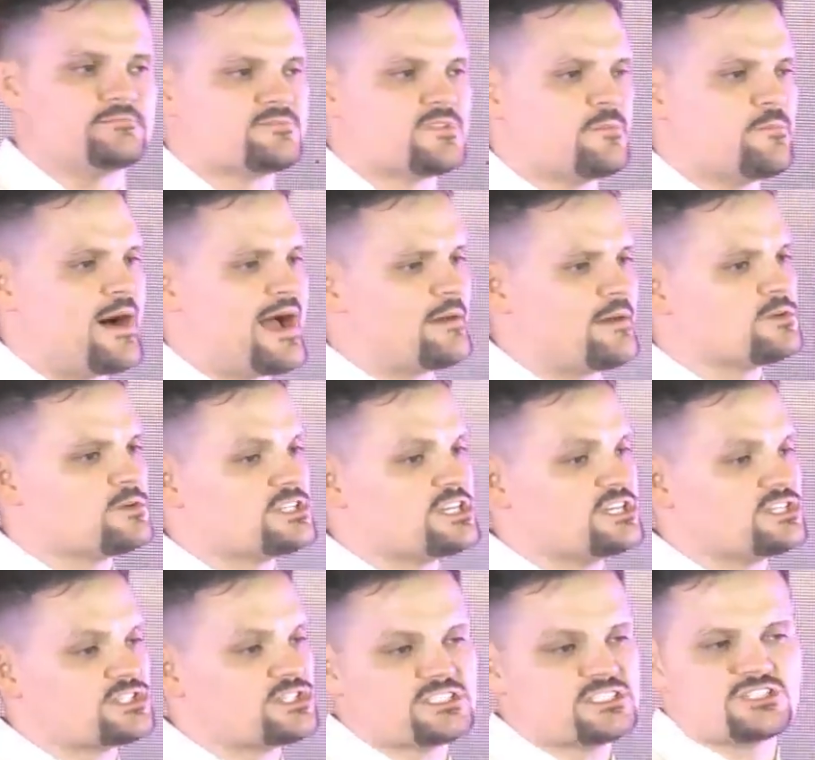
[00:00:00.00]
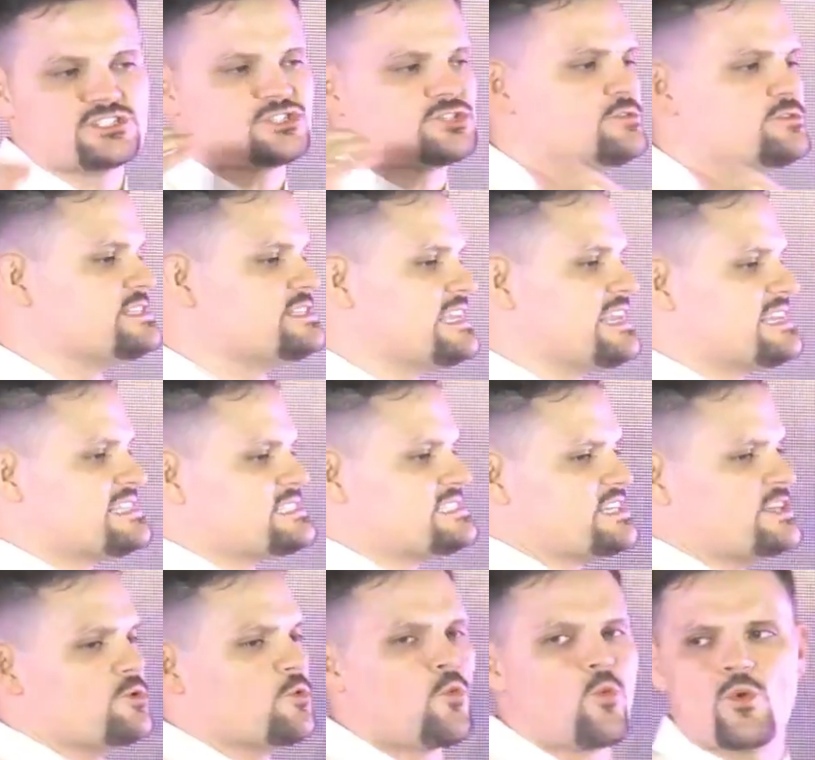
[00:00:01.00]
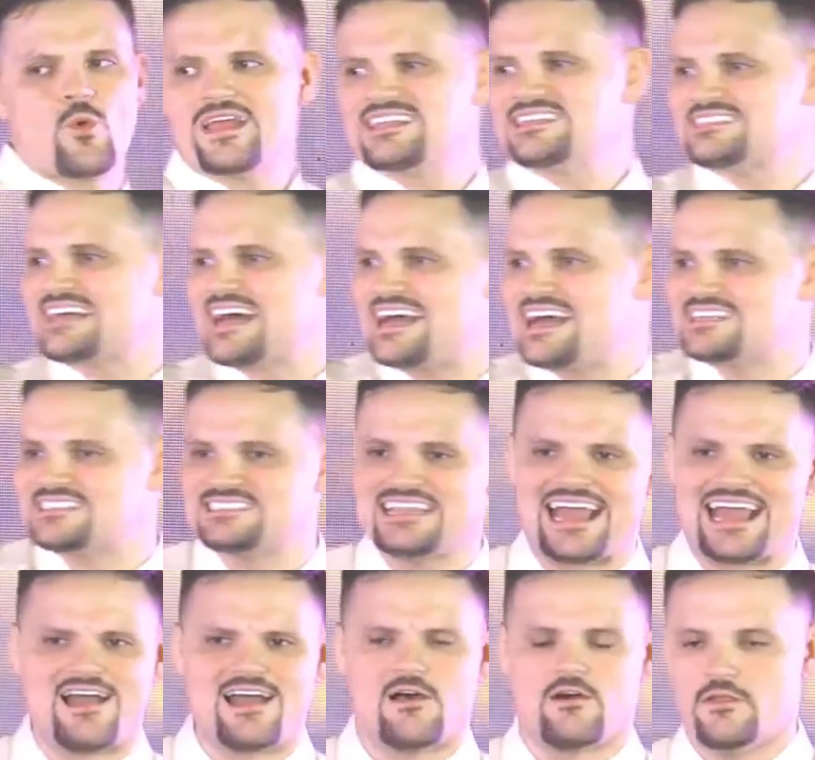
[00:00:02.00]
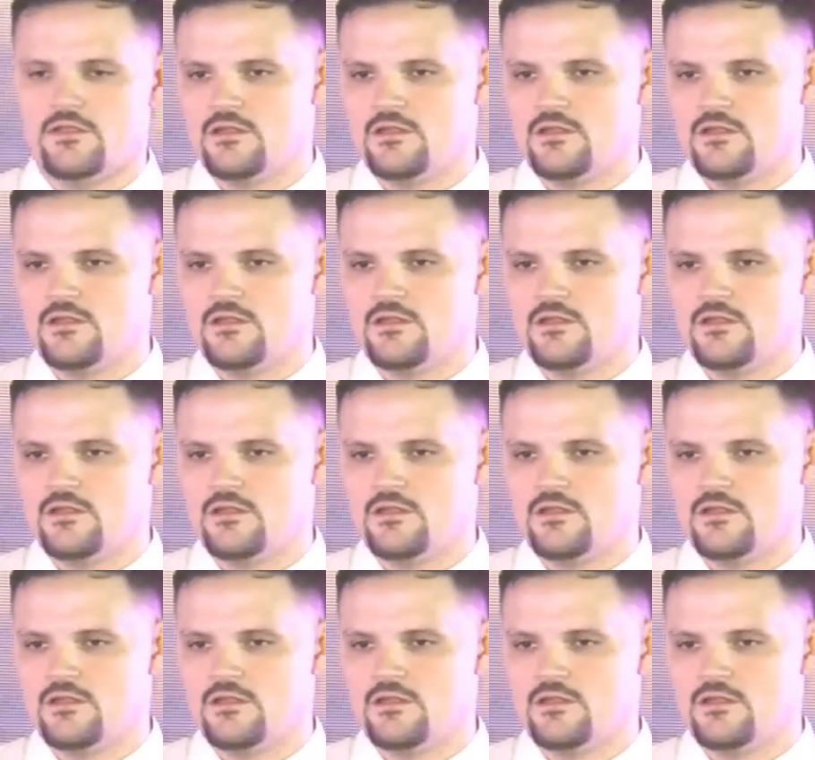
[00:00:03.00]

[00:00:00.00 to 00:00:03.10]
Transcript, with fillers: the Bible teaches soon gets in, the wind dies down.